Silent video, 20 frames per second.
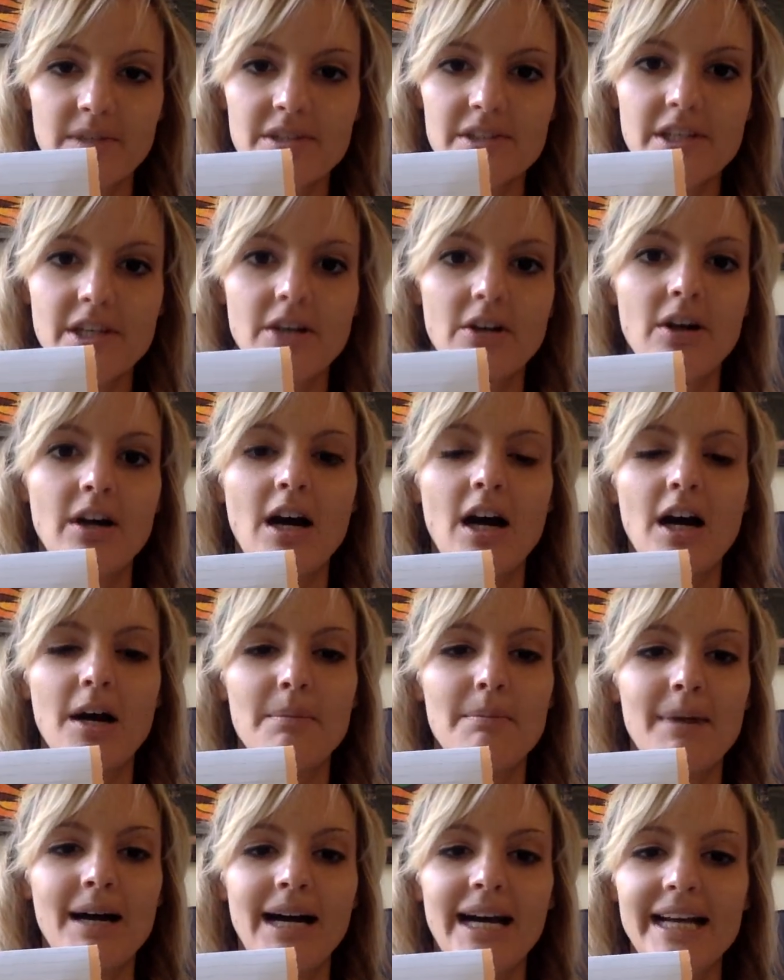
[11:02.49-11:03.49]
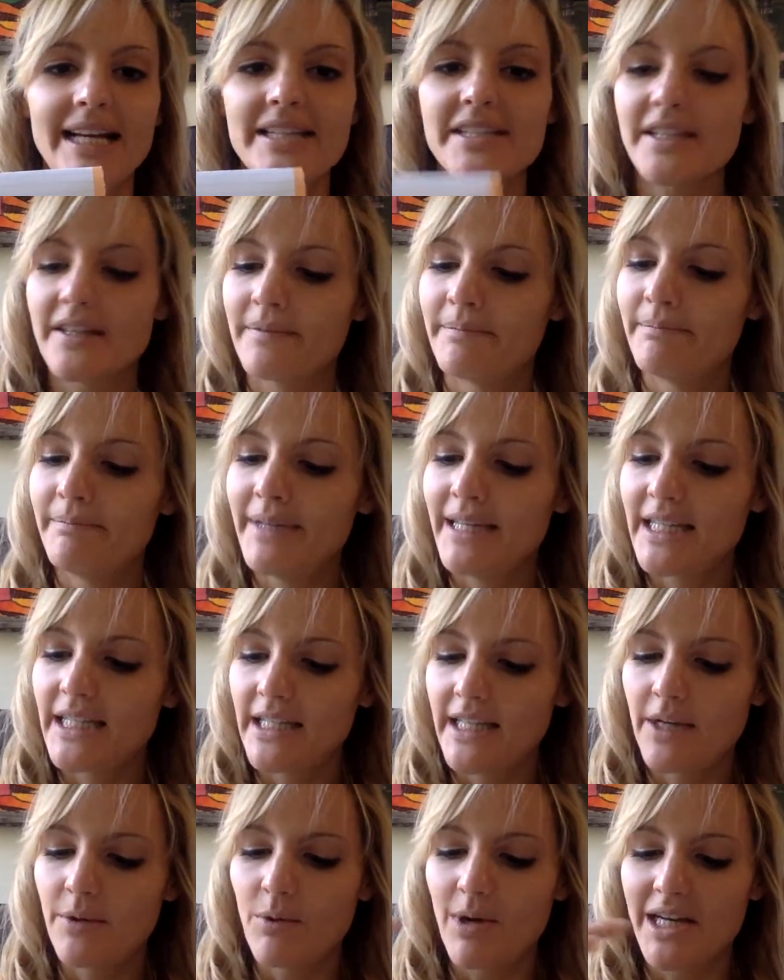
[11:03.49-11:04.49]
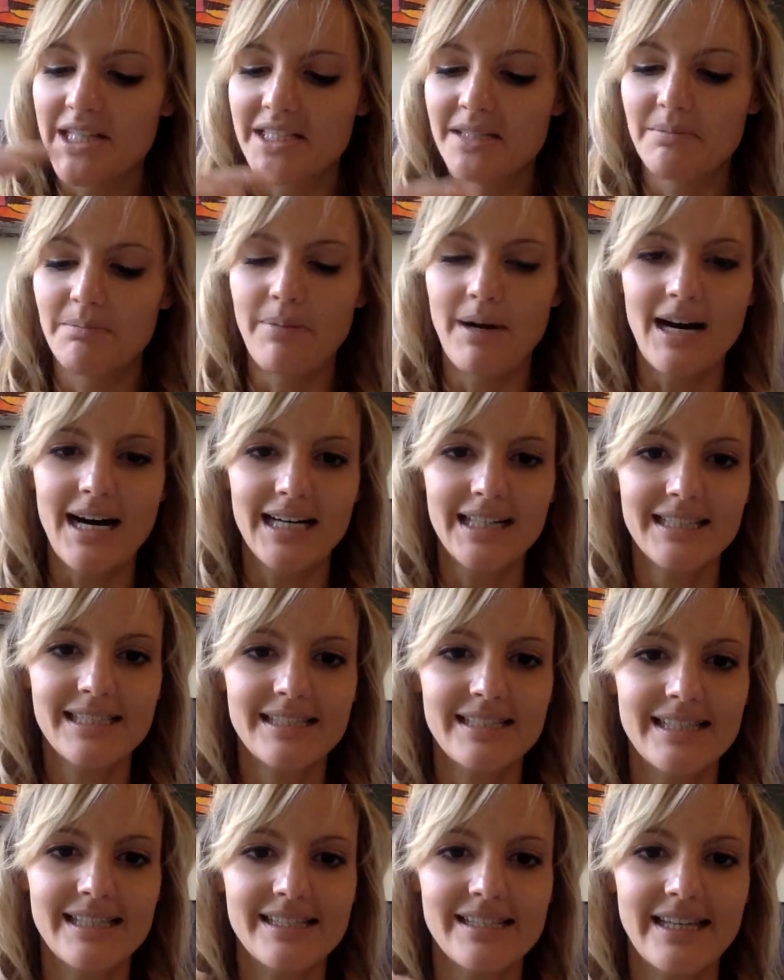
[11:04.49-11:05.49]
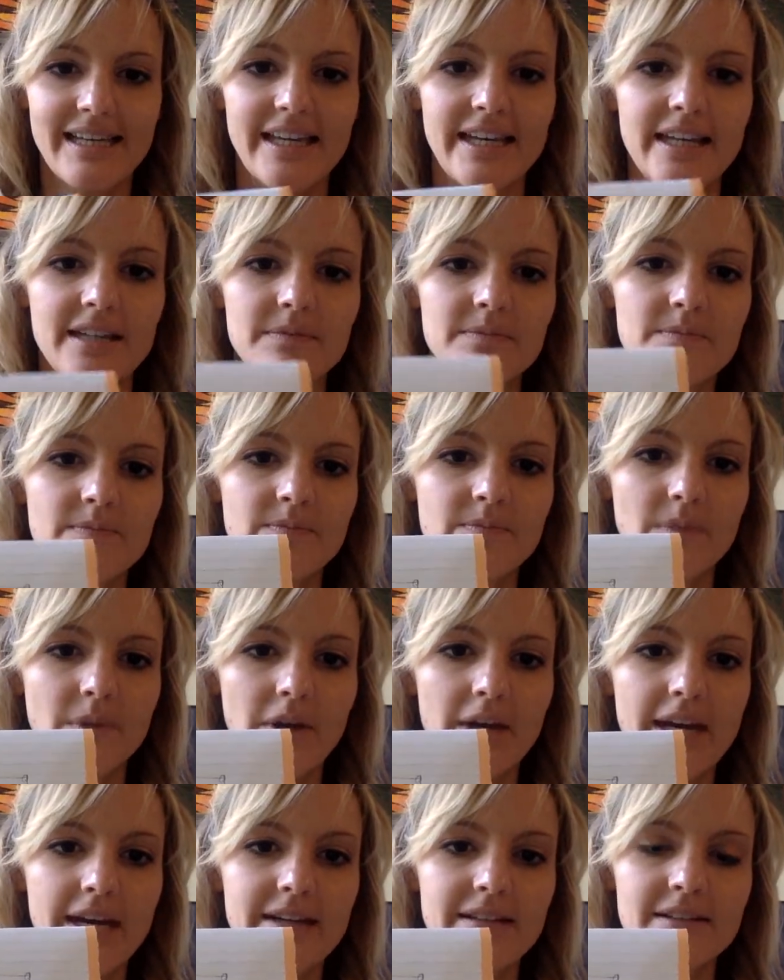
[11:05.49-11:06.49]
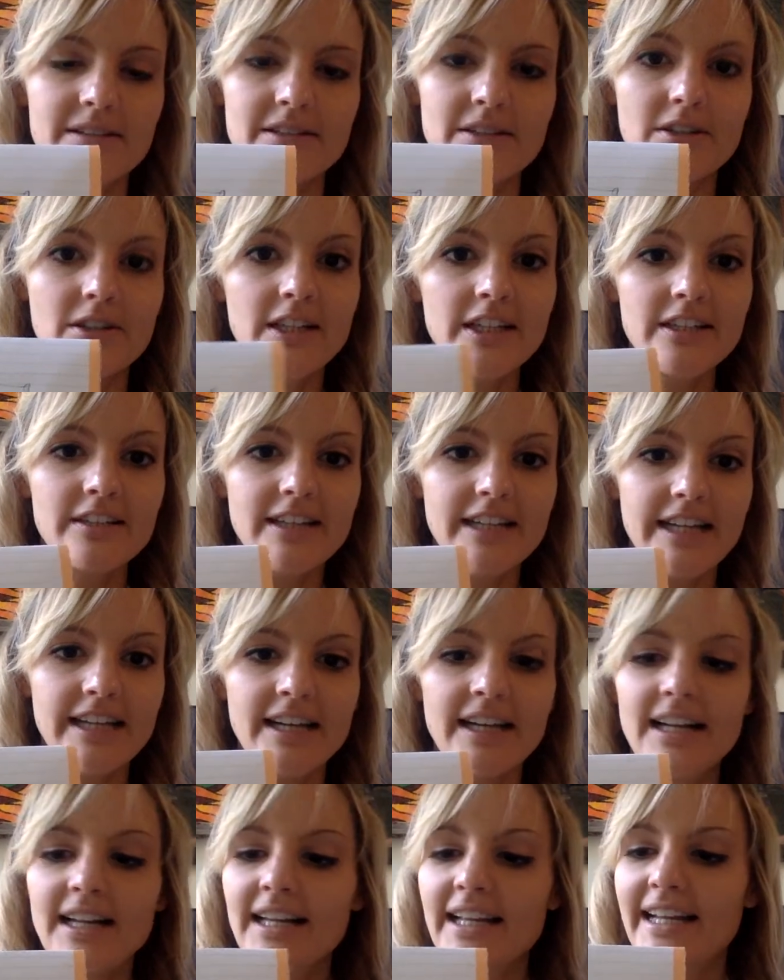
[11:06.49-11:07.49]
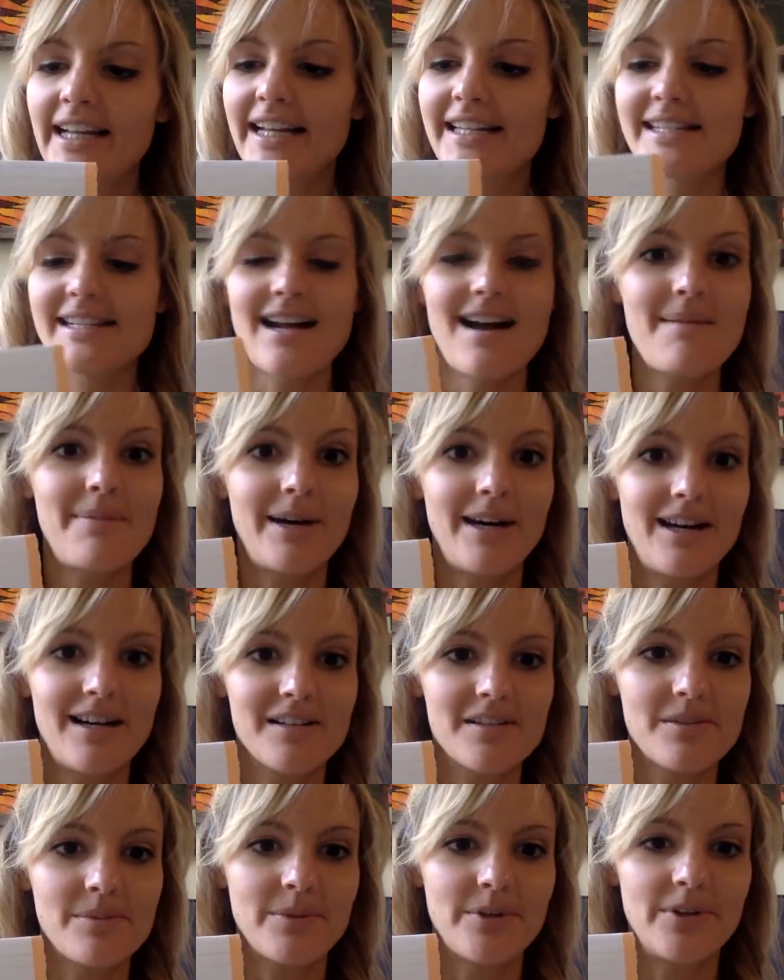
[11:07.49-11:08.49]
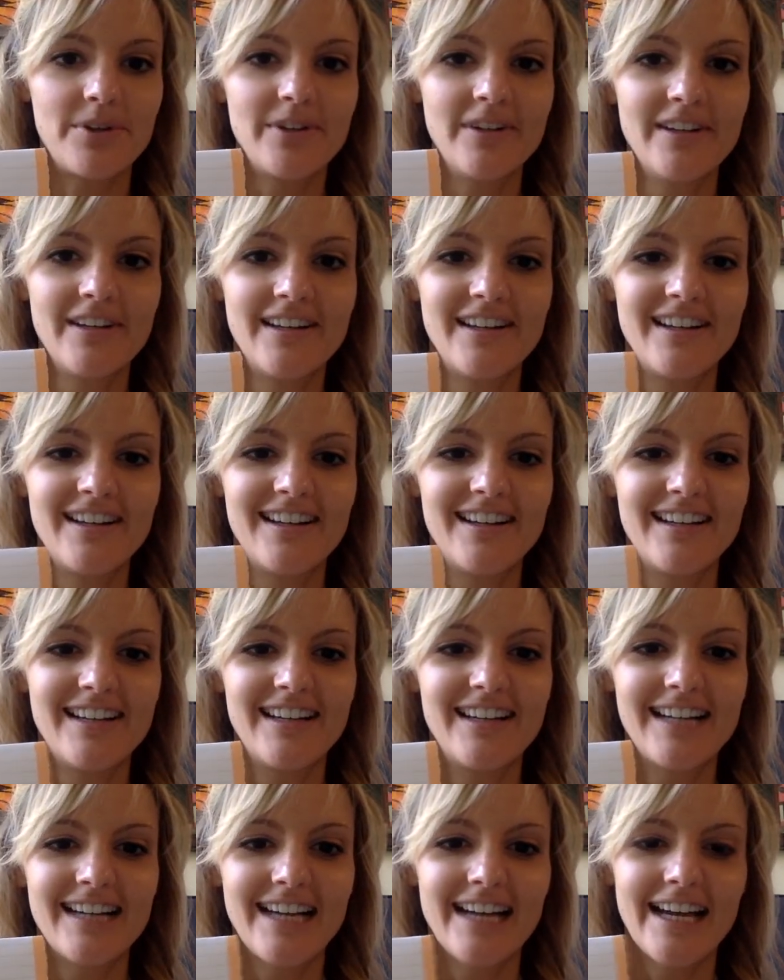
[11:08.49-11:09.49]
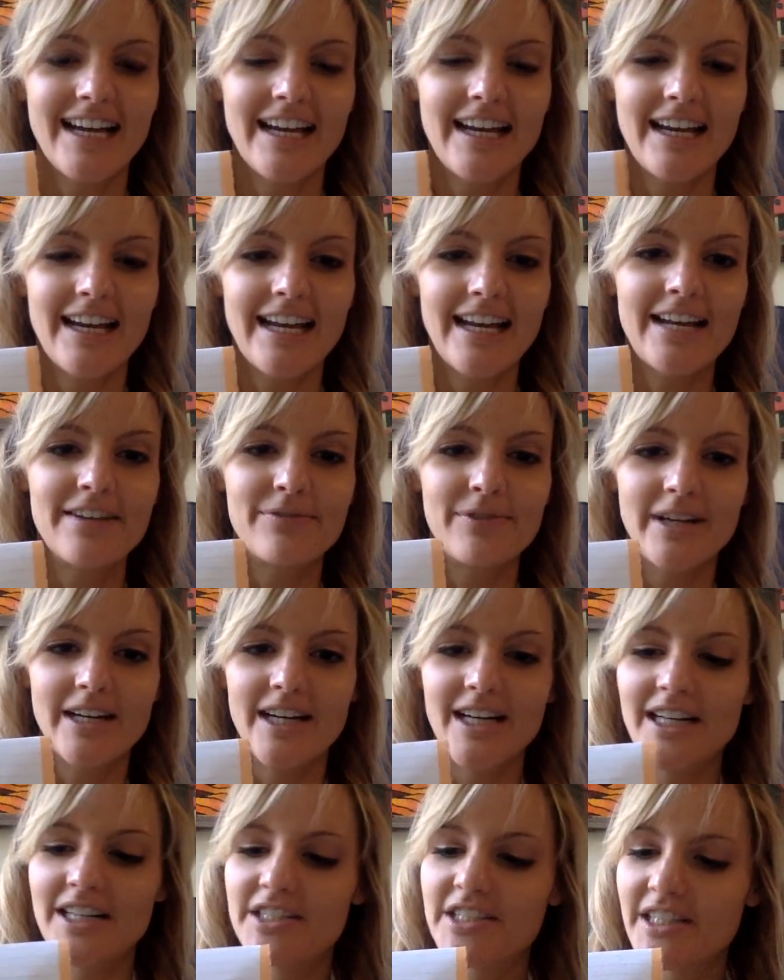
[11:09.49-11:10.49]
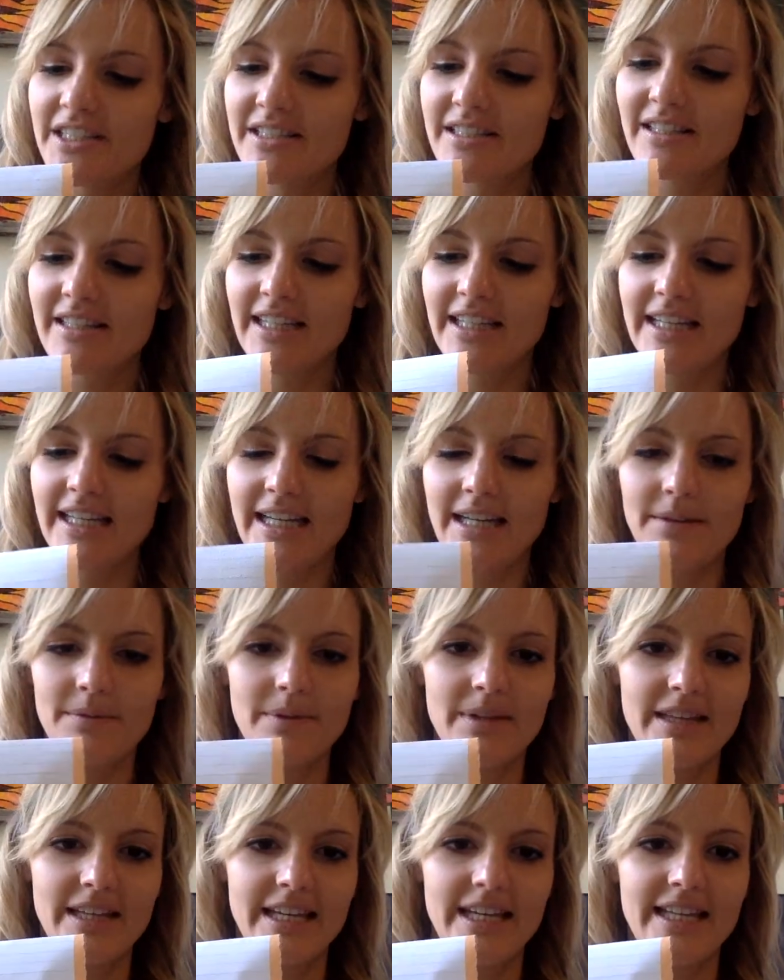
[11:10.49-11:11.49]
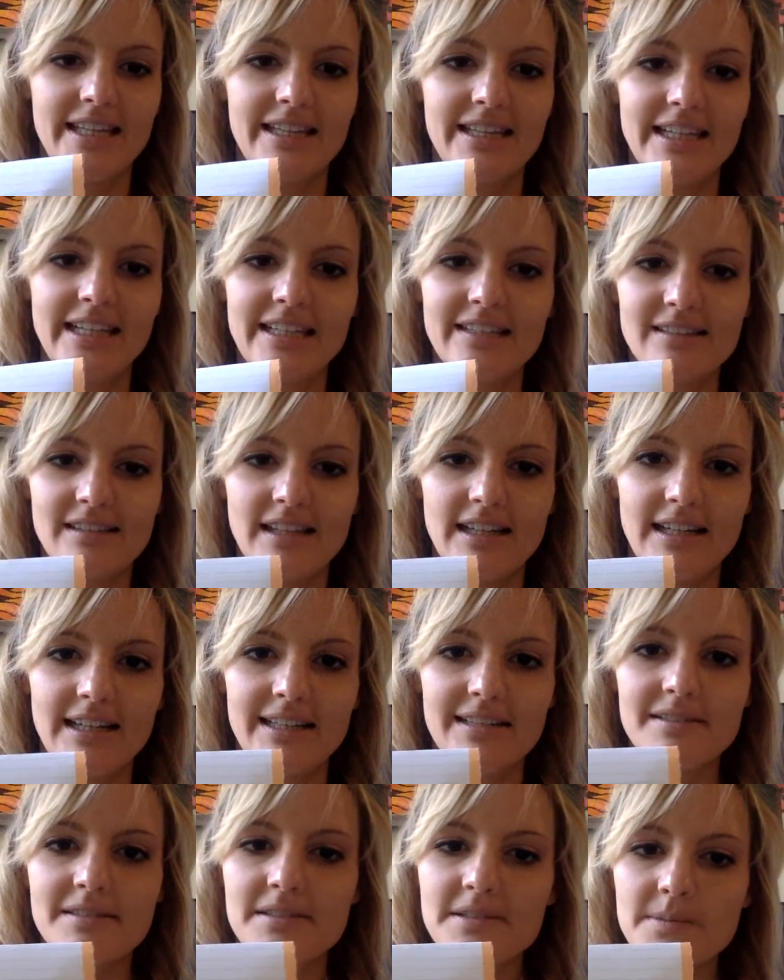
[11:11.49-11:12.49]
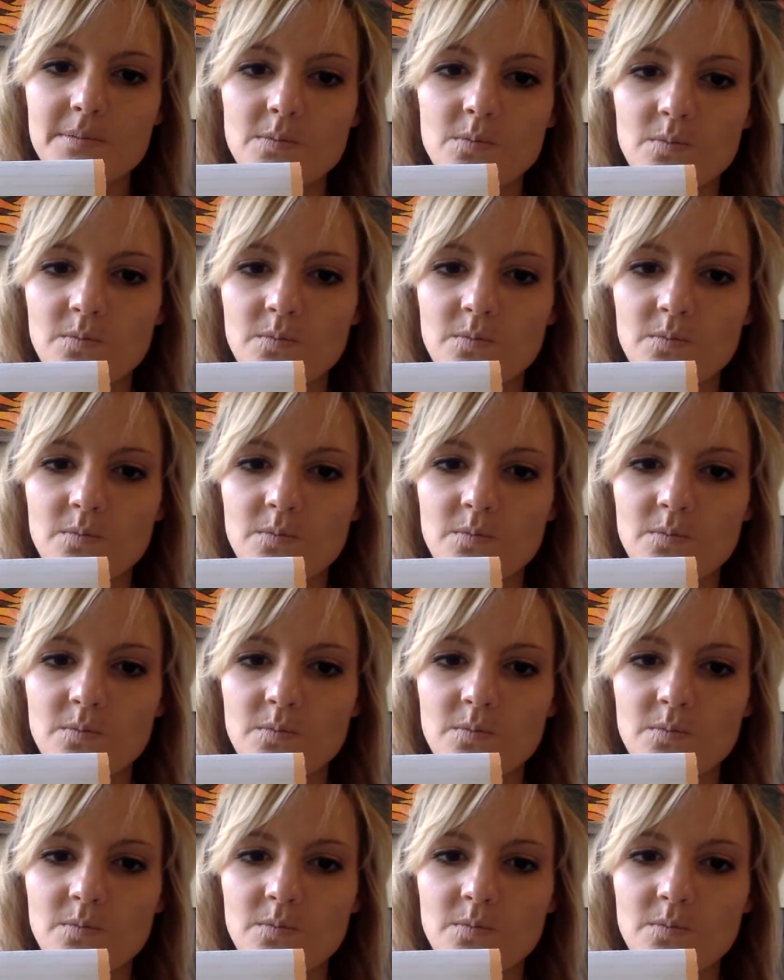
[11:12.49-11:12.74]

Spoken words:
So our minds immediately want to box this in, okay? So clearly, it's not possible if we are just thinking within these lines.